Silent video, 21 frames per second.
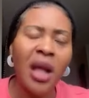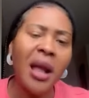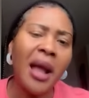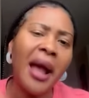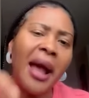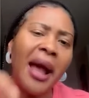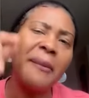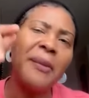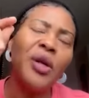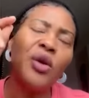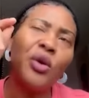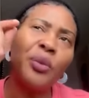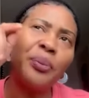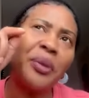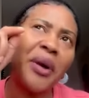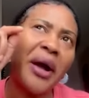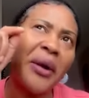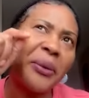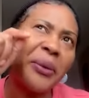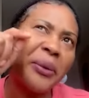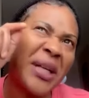And I look
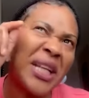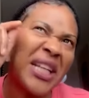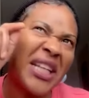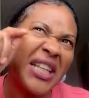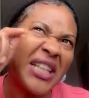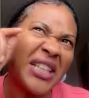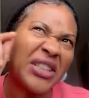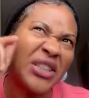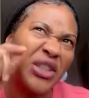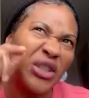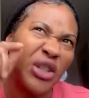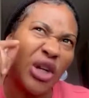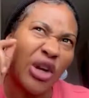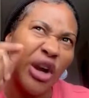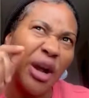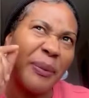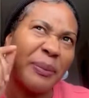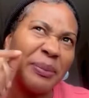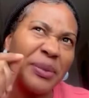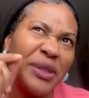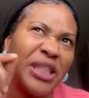on Wayne
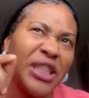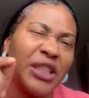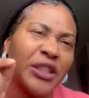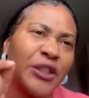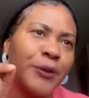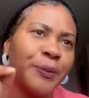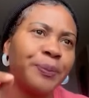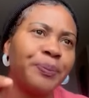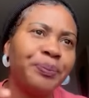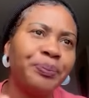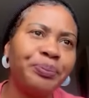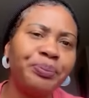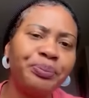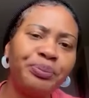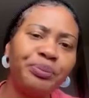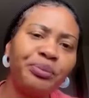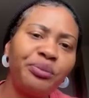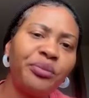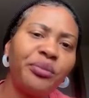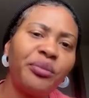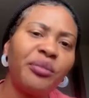Instagram page.
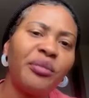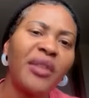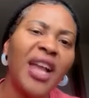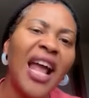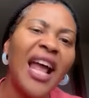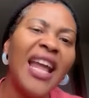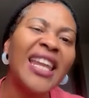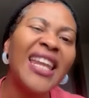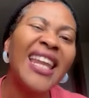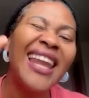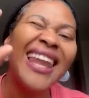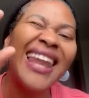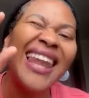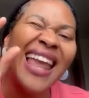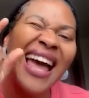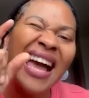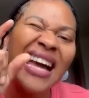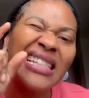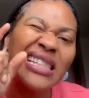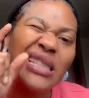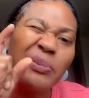And the
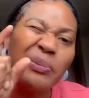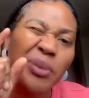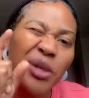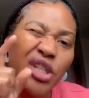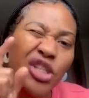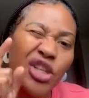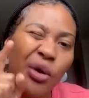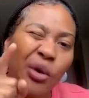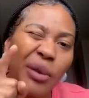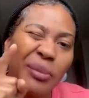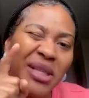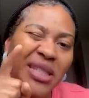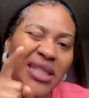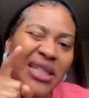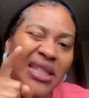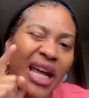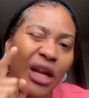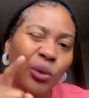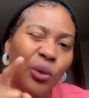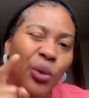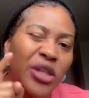last picture when I see
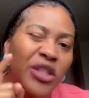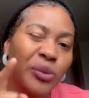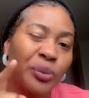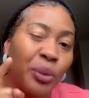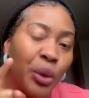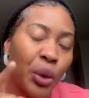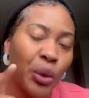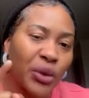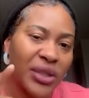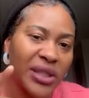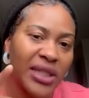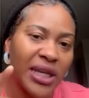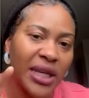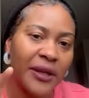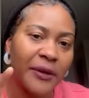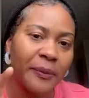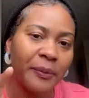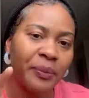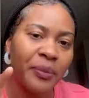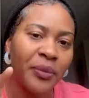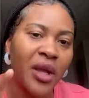that was
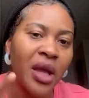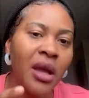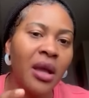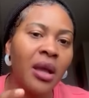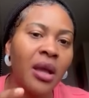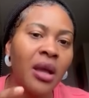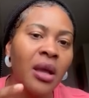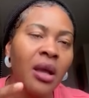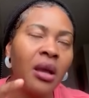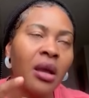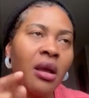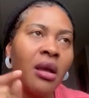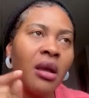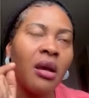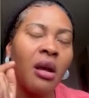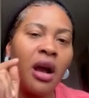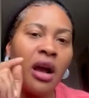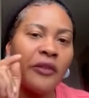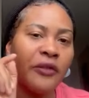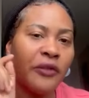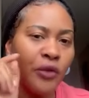posted
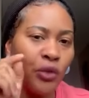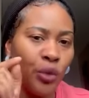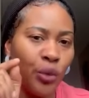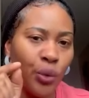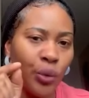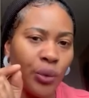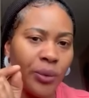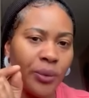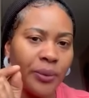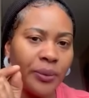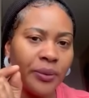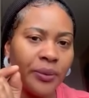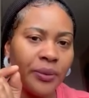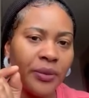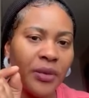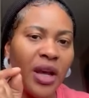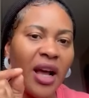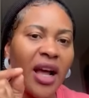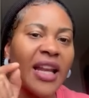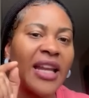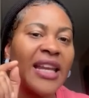of you
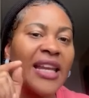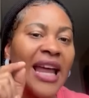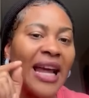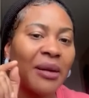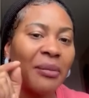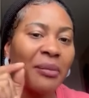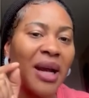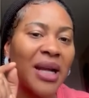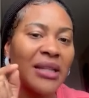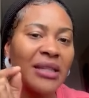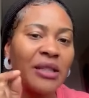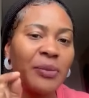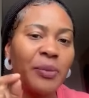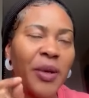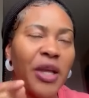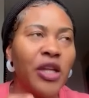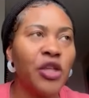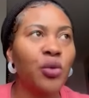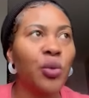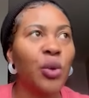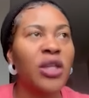on that man's
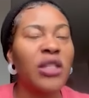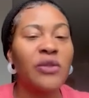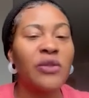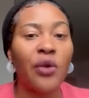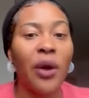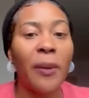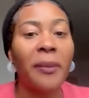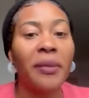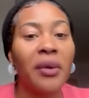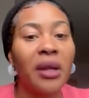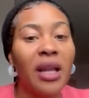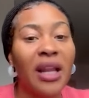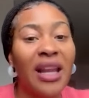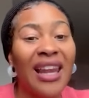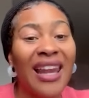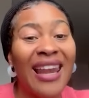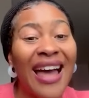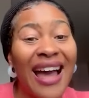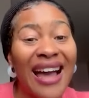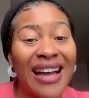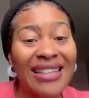page was from
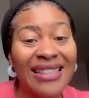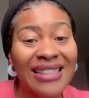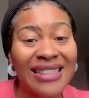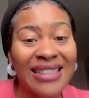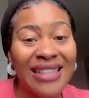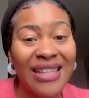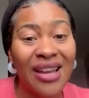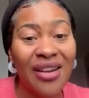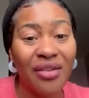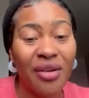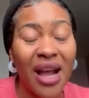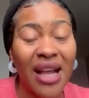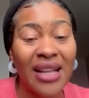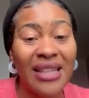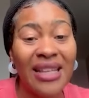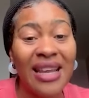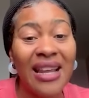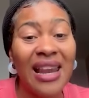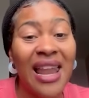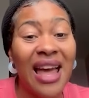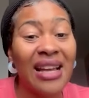last year. I
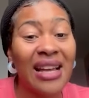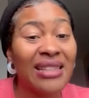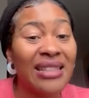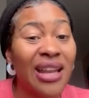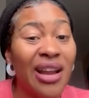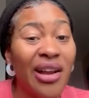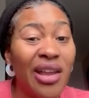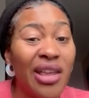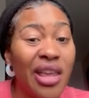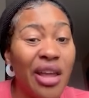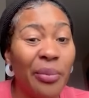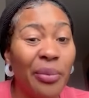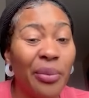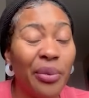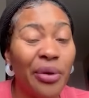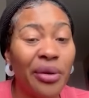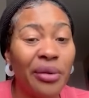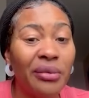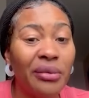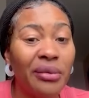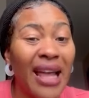think last year,
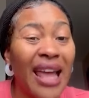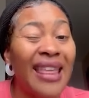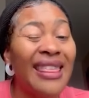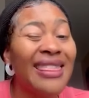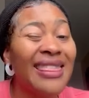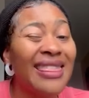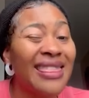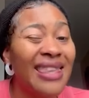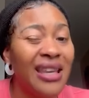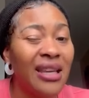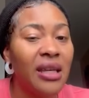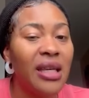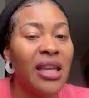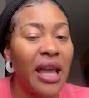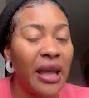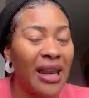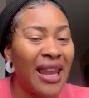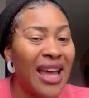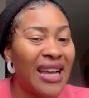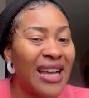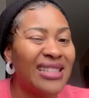April. I think,
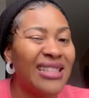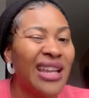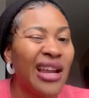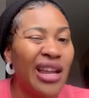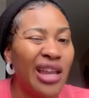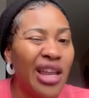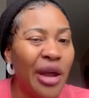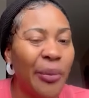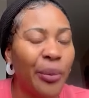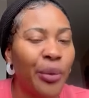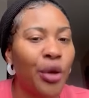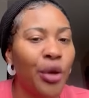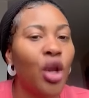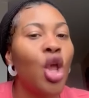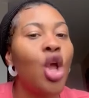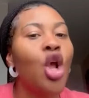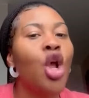yeah, last year, April